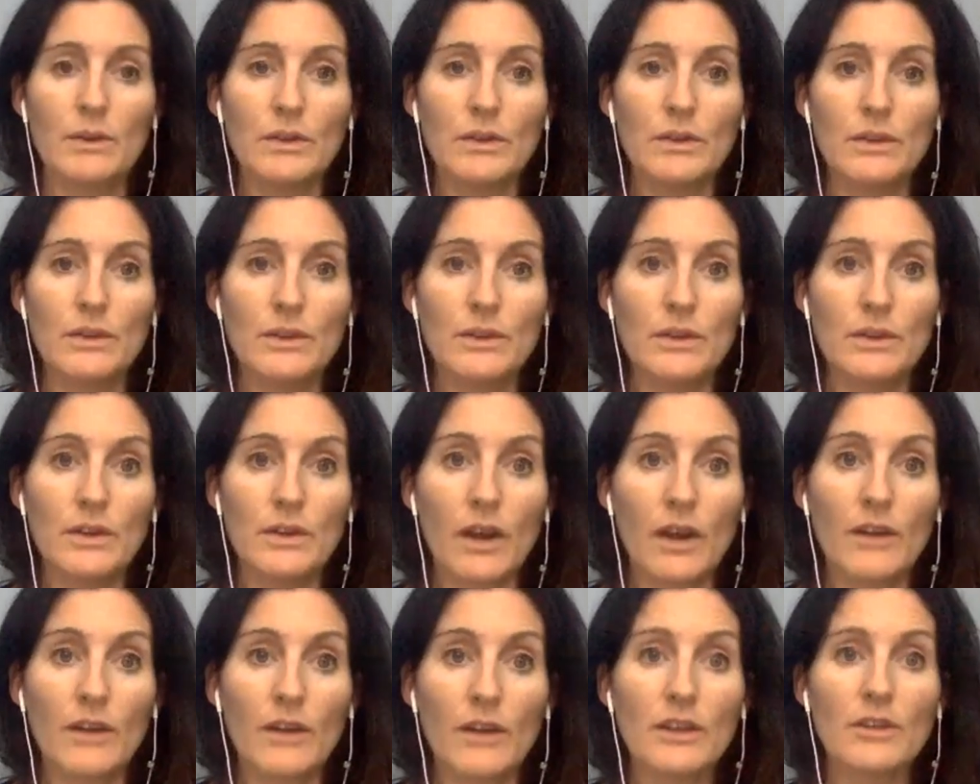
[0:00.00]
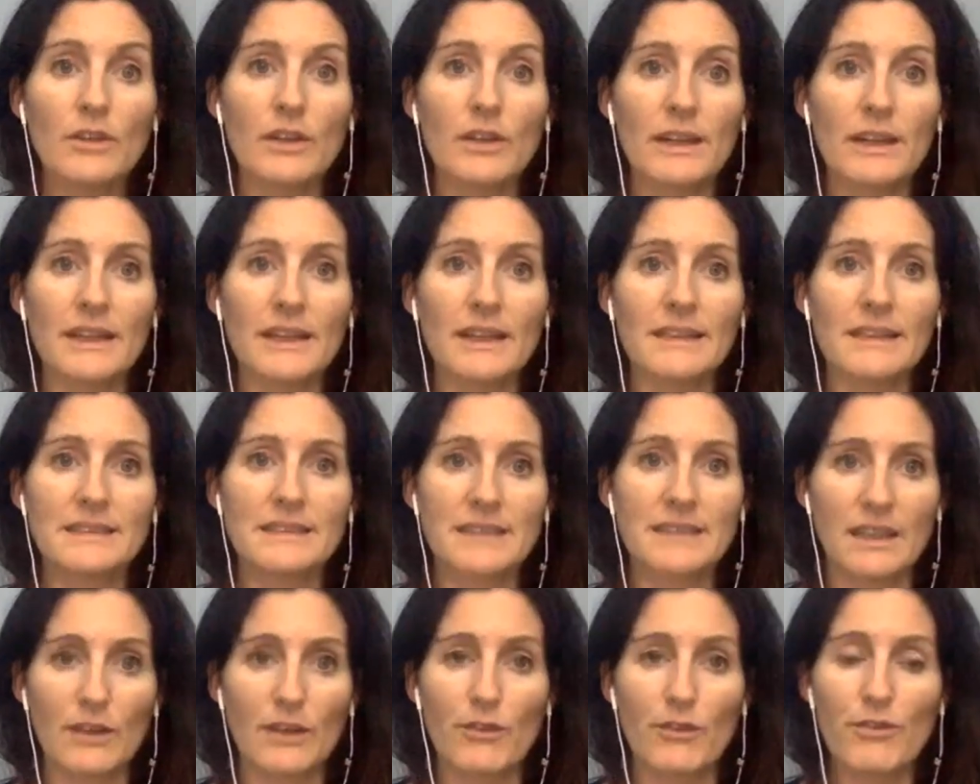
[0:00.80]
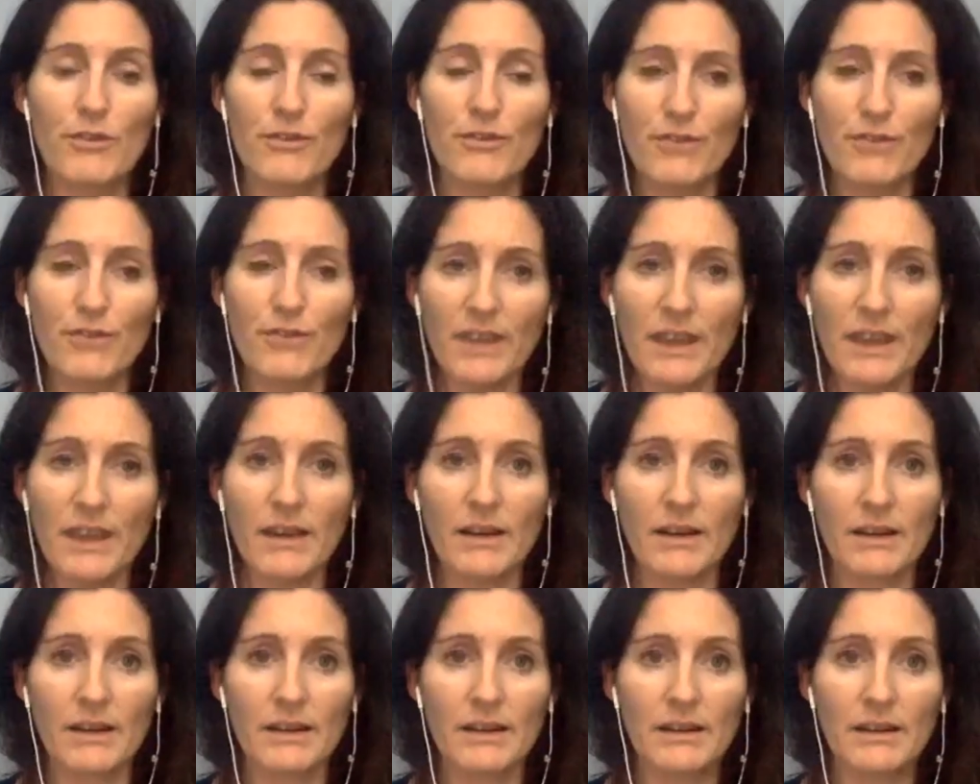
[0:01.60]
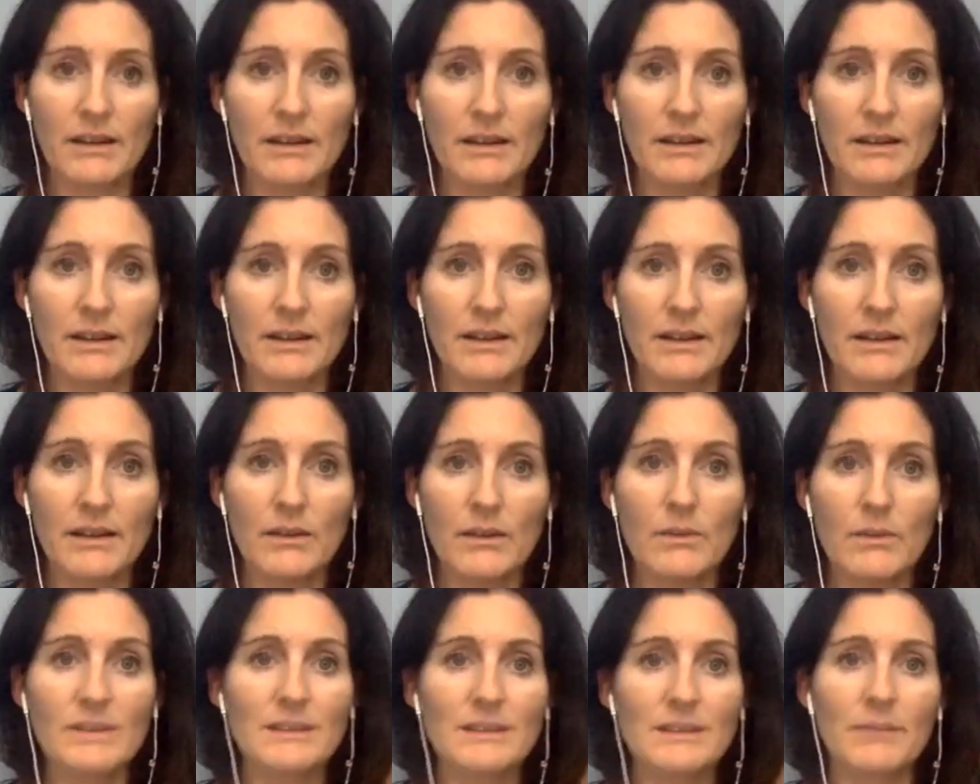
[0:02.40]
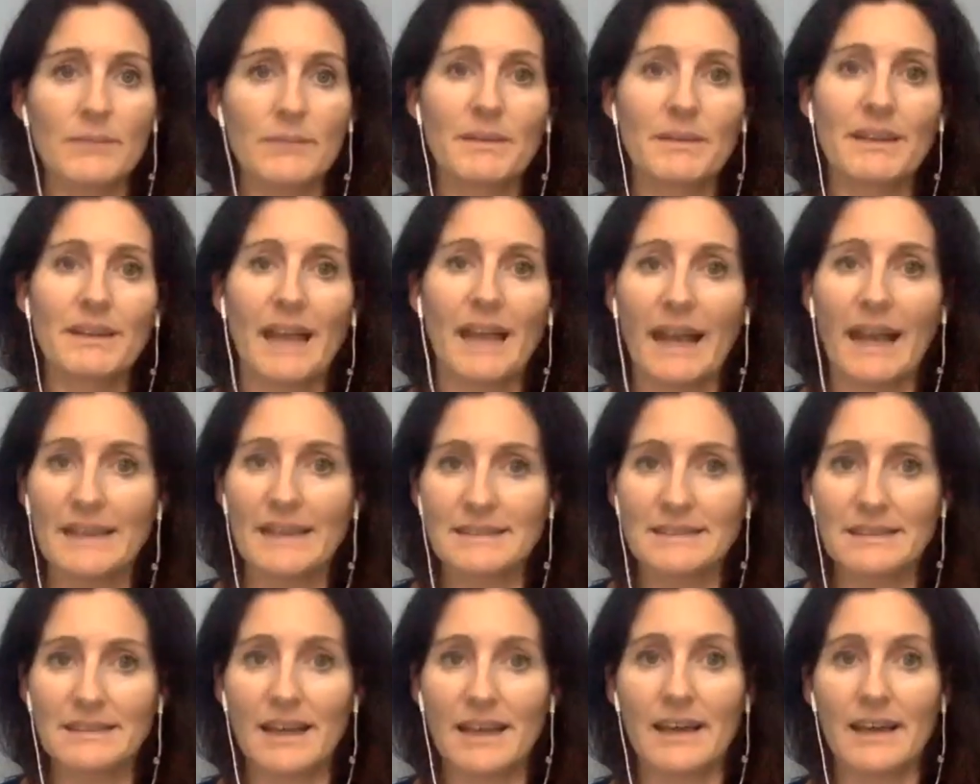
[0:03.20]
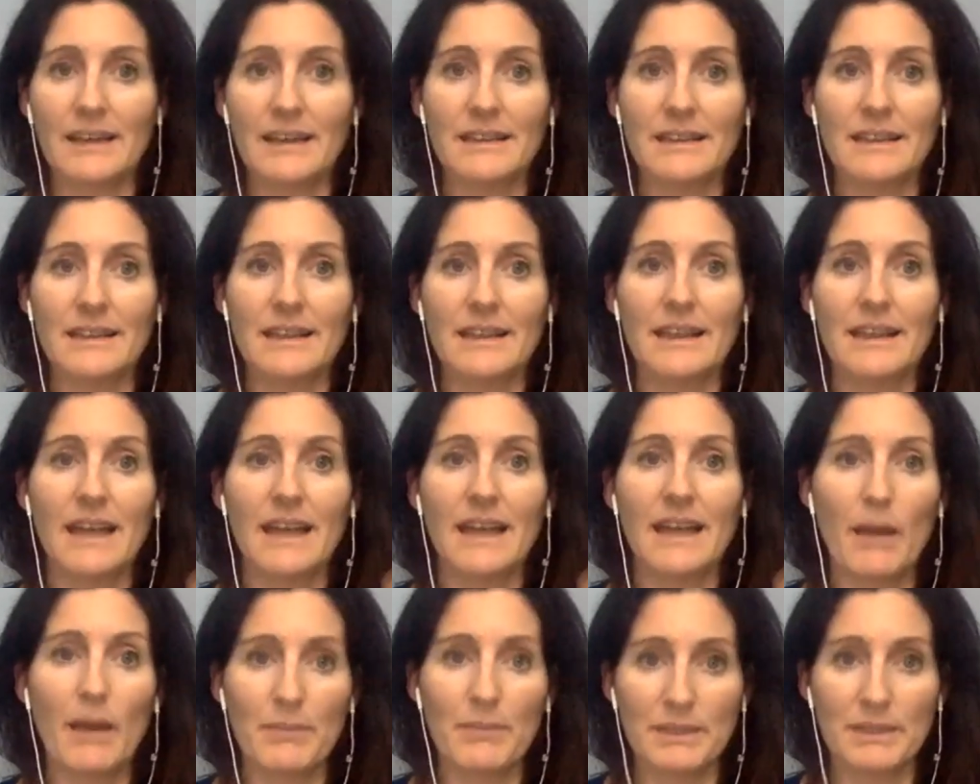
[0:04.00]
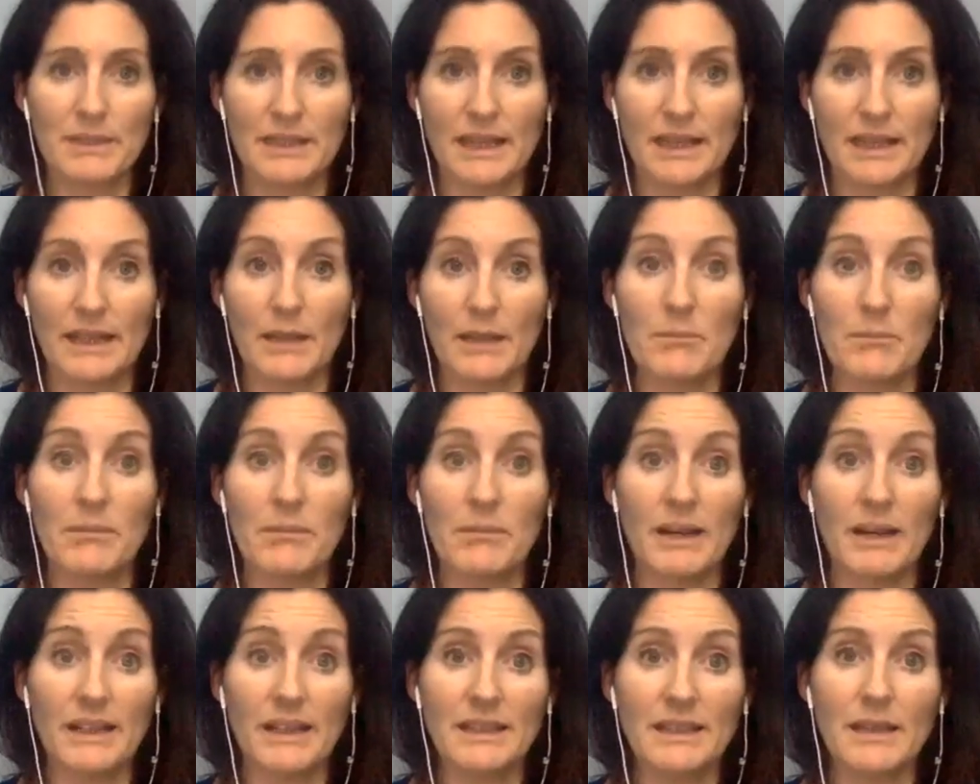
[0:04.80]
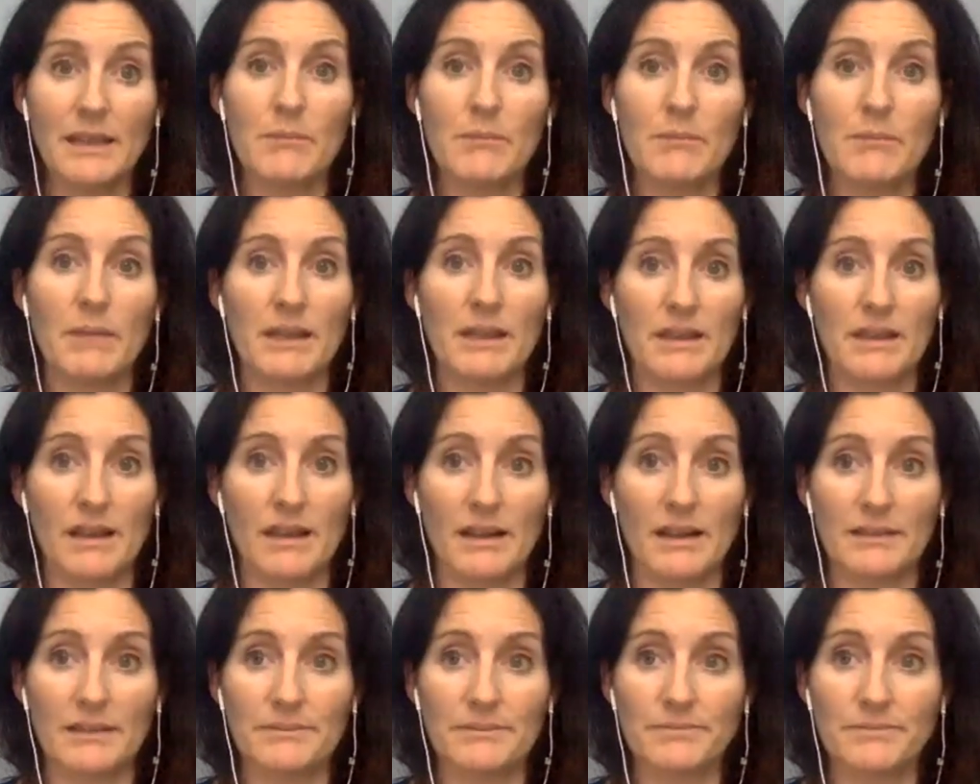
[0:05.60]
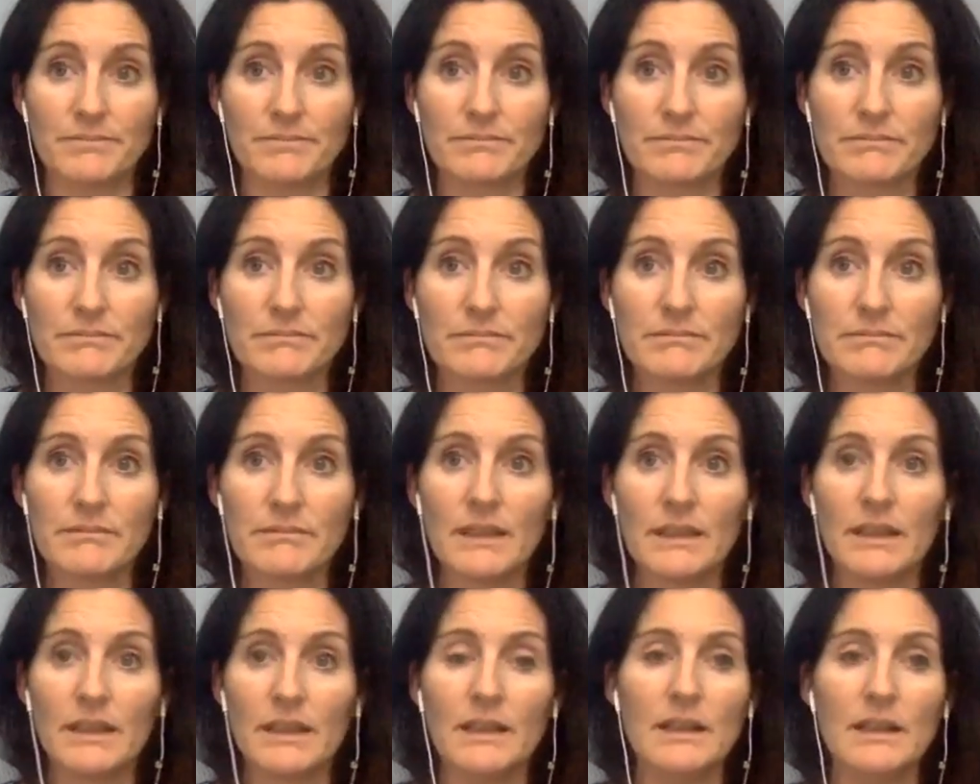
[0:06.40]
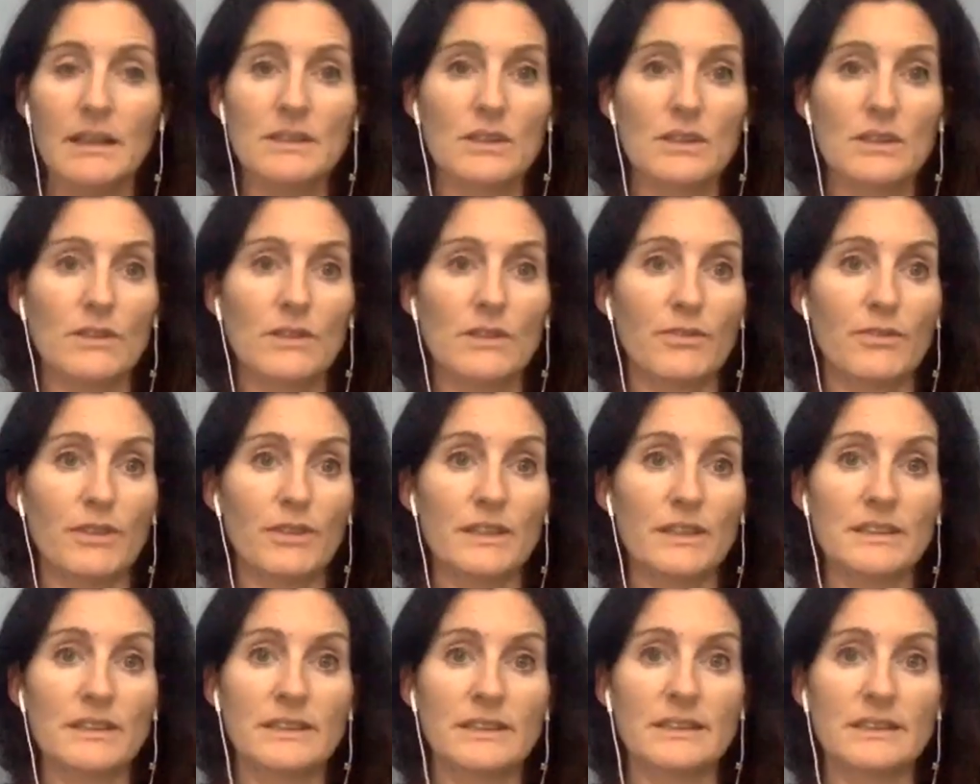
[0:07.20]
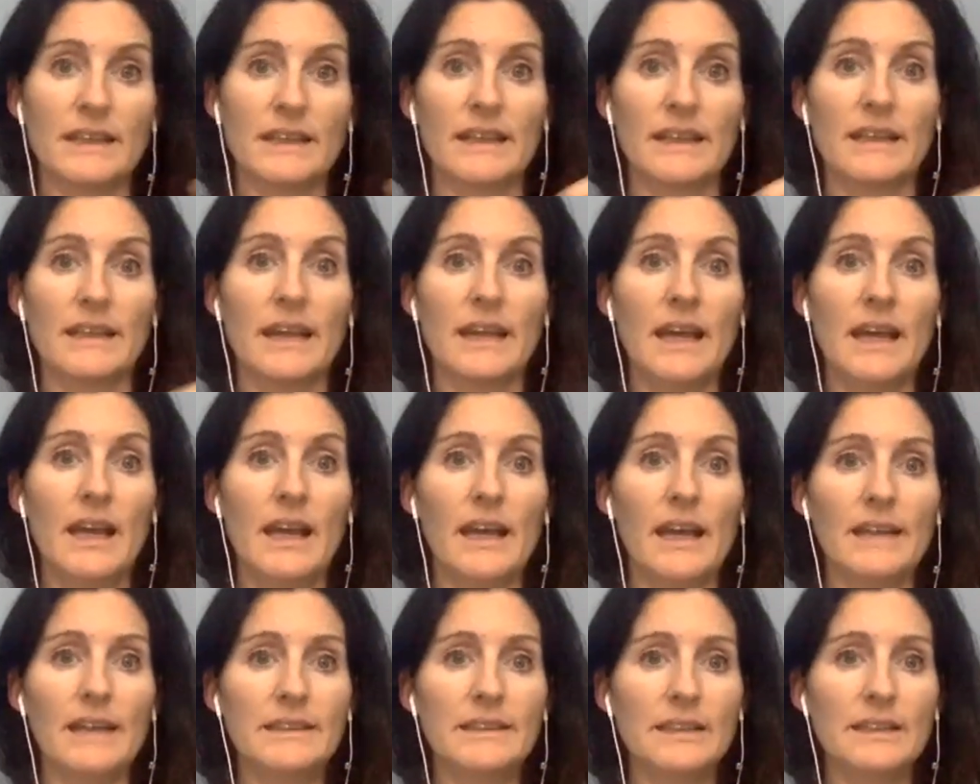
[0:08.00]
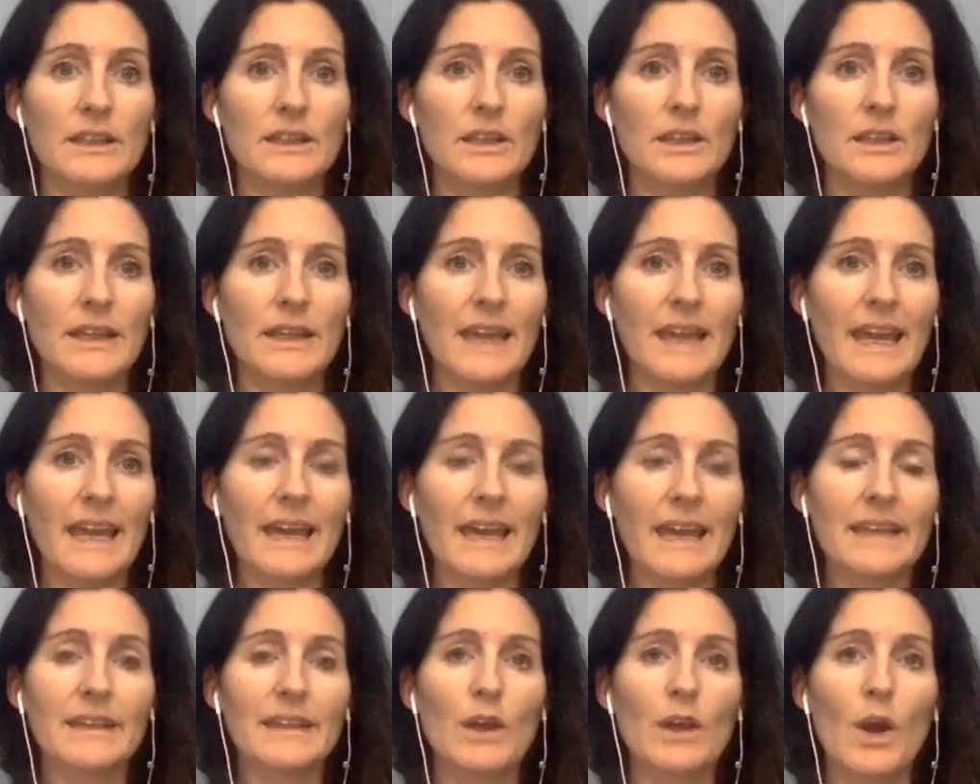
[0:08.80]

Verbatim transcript: You're already creating a state of fear with something that has not happened yet. It might, it might not. So first is like it's you can't